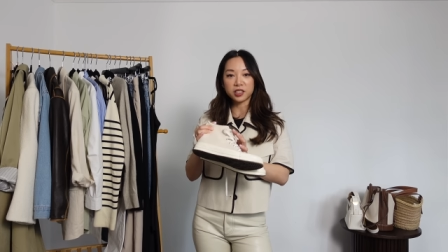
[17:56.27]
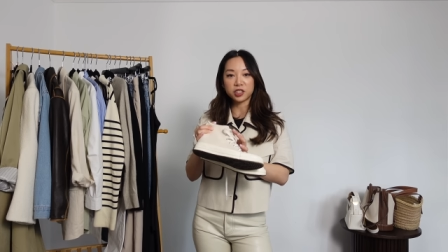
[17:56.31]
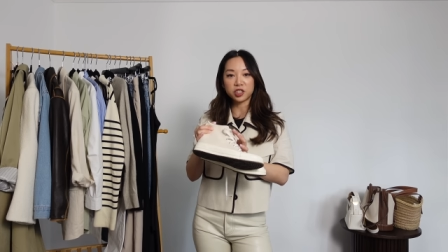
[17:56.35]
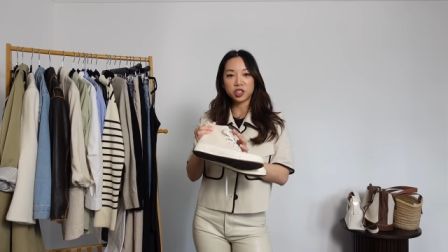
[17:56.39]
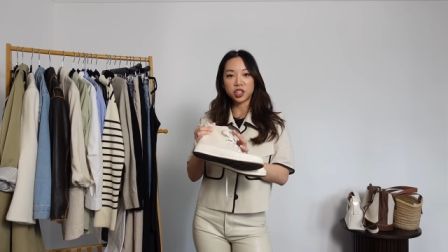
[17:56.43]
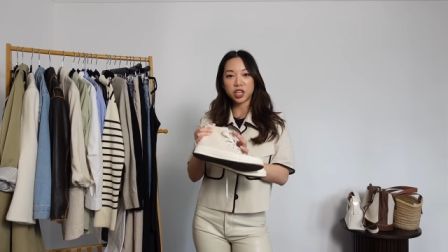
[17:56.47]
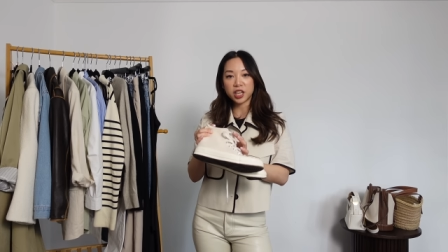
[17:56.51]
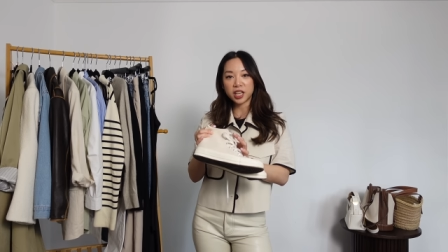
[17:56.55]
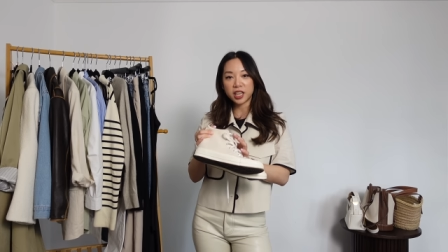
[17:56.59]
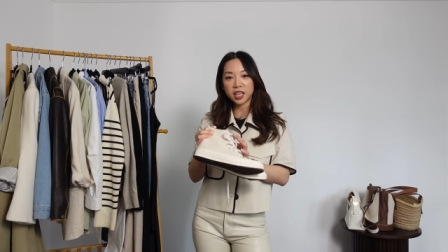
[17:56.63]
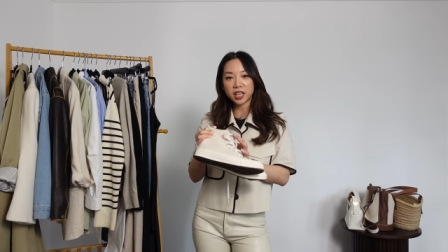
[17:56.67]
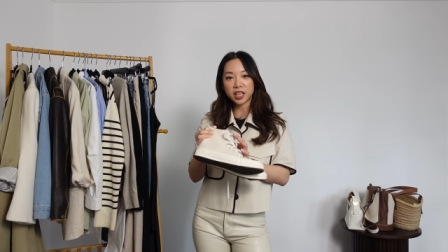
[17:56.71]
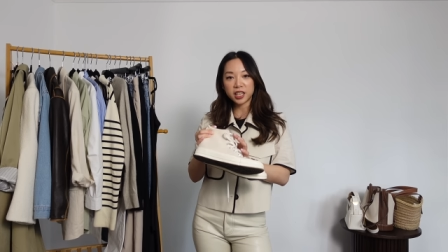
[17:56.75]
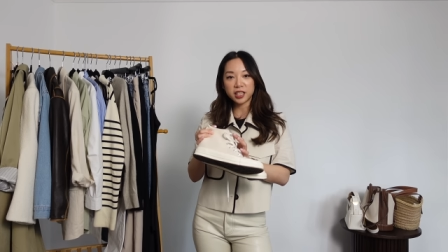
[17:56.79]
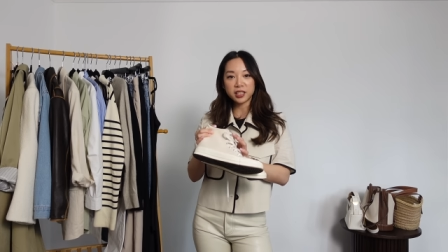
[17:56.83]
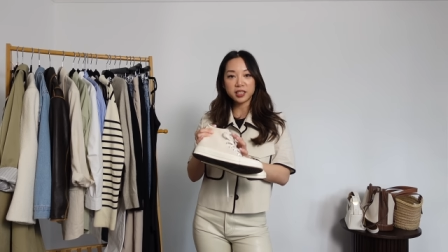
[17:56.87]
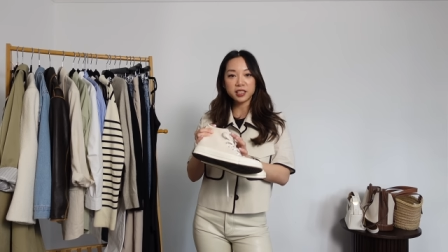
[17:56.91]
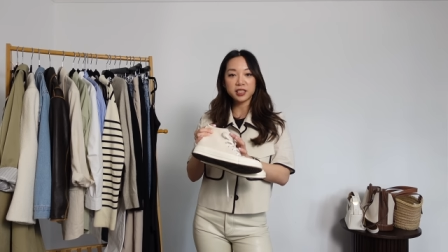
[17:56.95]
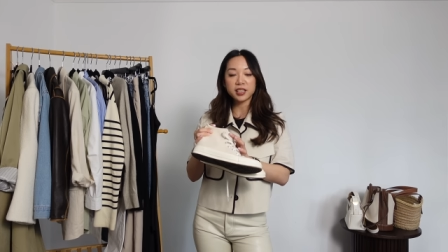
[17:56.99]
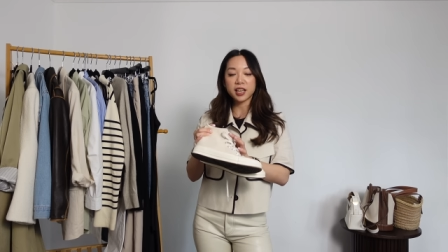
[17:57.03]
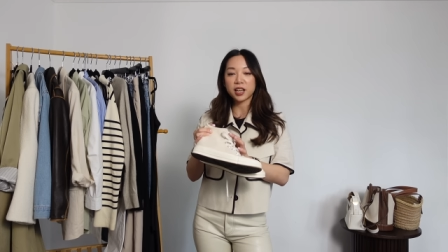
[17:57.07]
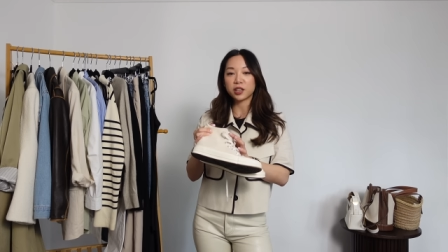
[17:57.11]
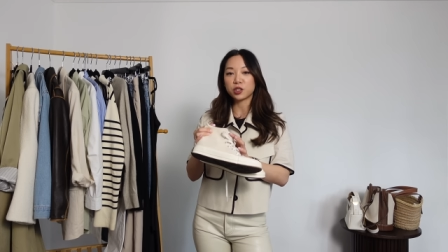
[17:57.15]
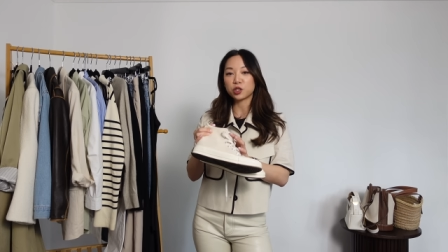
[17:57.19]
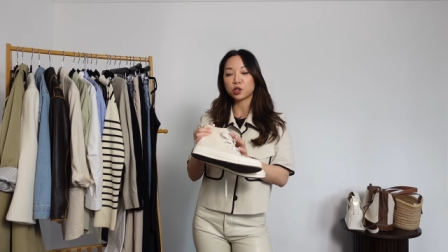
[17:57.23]

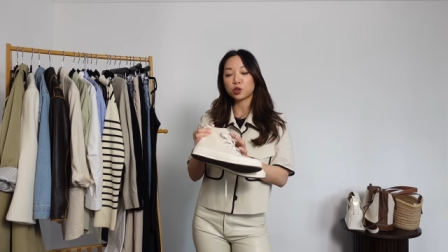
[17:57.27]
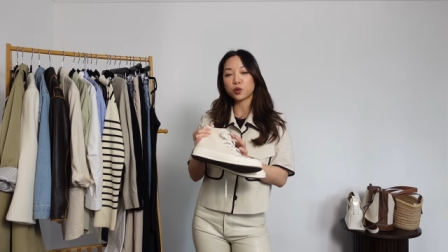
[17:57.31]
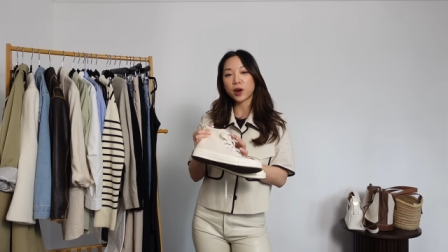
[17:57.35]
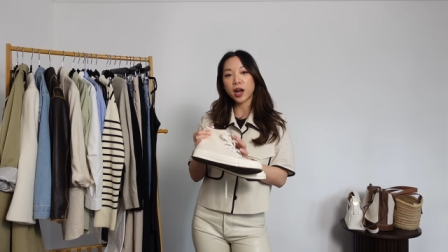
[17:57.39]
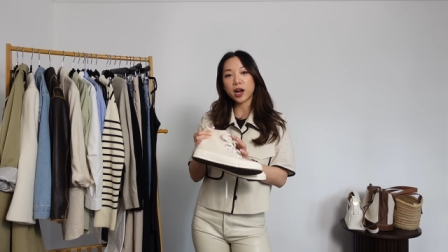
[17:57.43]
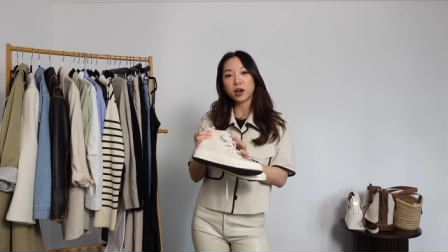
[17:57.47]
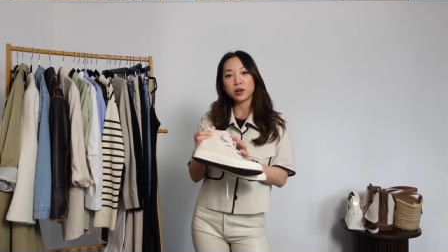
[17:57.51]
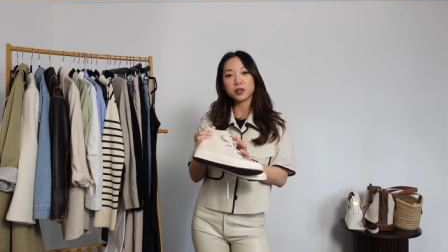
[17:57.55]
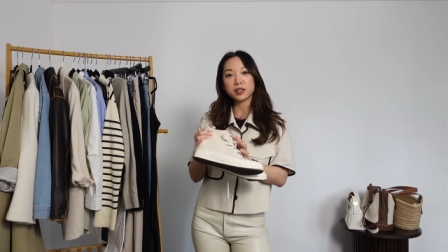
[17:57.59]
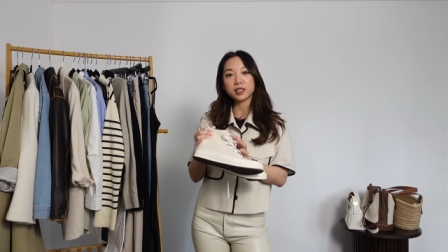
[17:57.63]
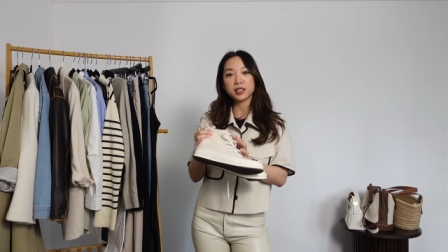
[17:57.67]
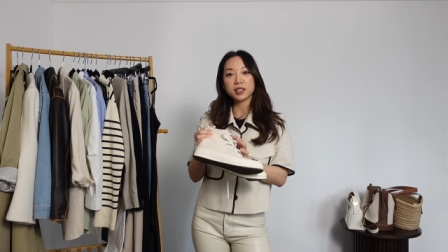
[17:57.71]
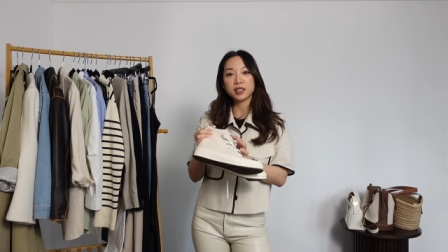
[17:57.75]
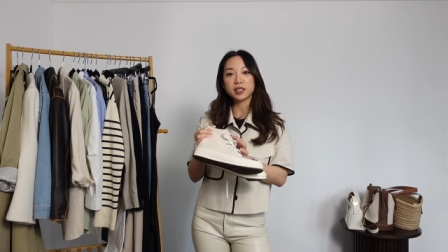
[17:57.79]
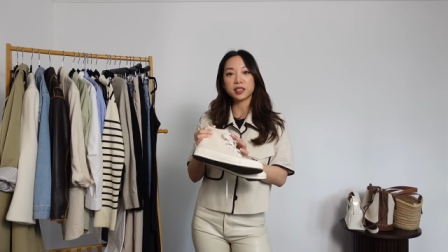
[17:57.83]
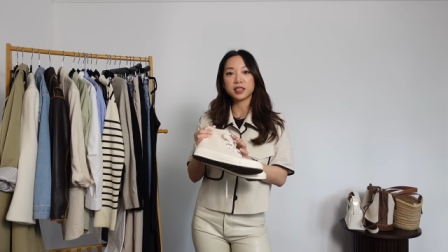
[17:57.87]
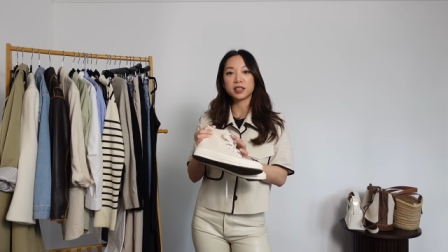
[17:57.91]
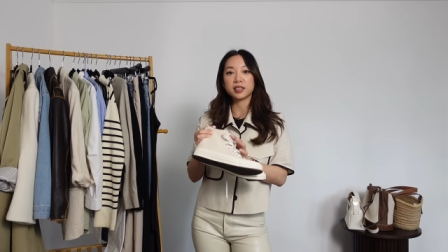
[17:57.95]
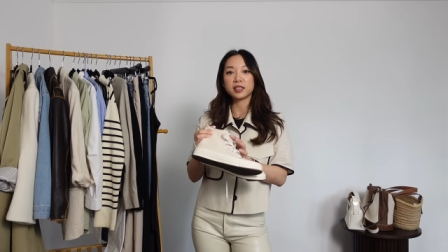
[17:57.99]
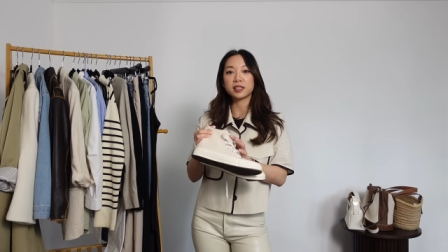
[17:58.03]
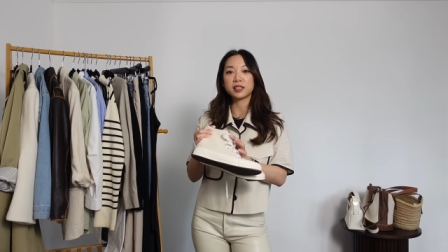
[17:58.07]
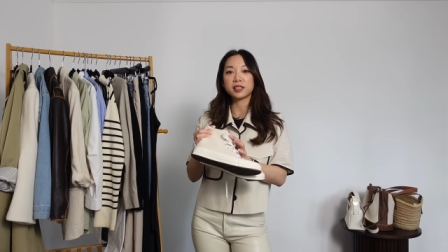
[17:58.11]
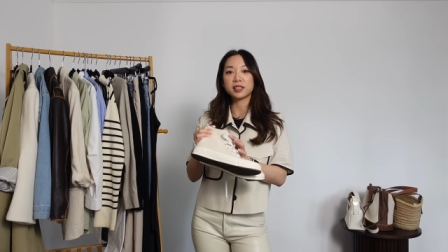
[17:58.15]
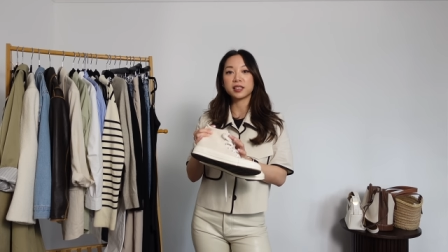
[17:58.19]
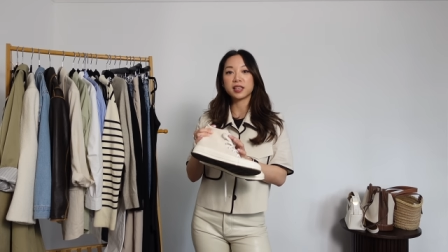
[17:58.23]
jeans and
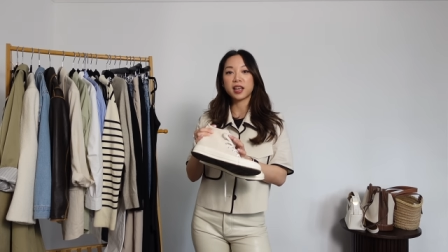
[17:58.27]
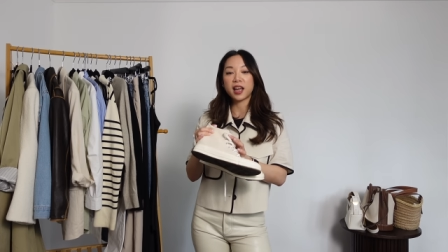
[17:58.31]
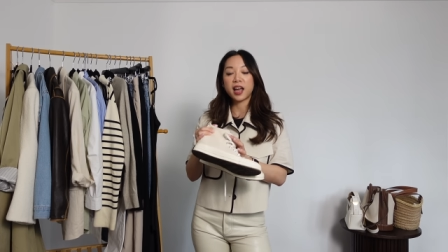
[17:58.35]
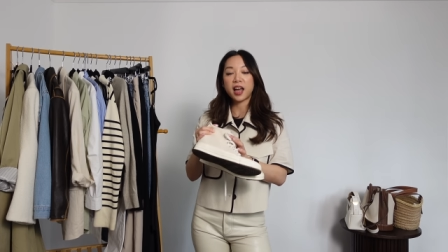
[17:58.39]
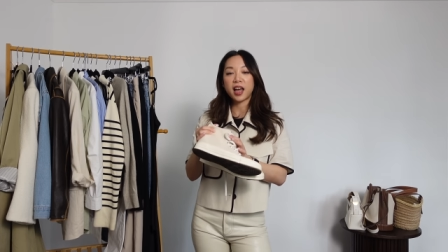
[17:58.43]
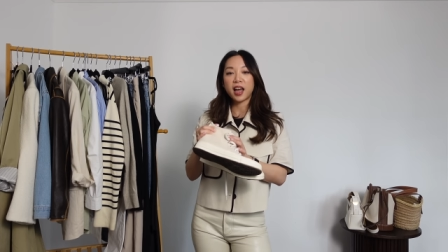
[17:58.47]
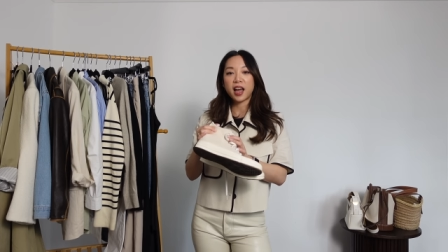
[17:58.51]
trousers,